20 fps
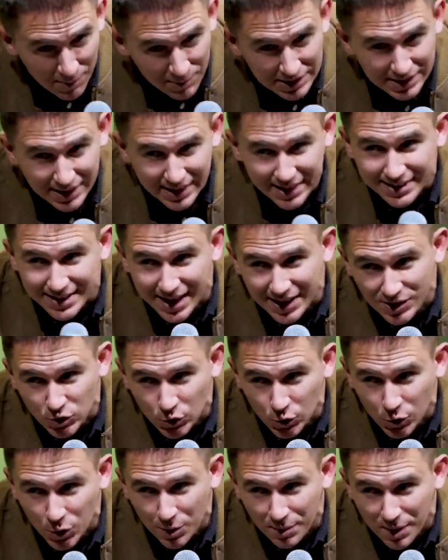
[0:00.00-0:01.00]
me lean next
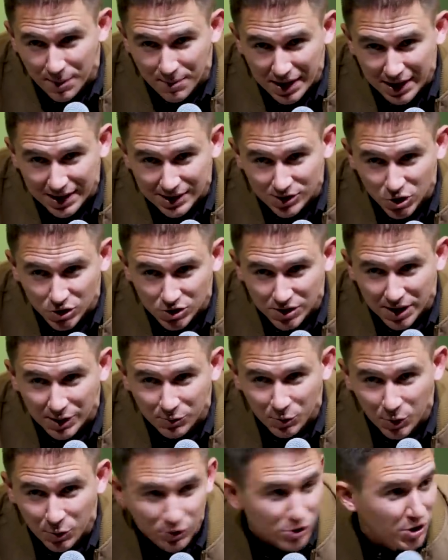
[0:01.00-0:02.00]
to him and make it look like
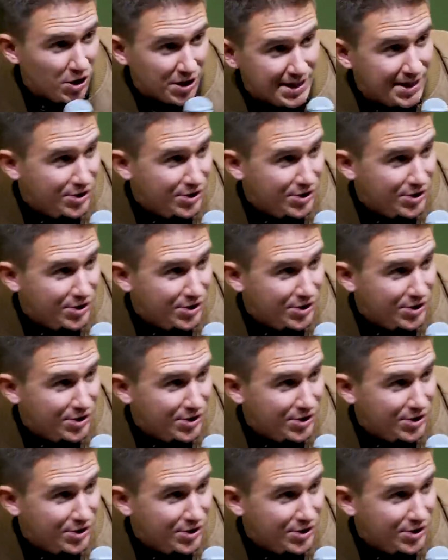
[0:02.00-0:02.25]
we were looking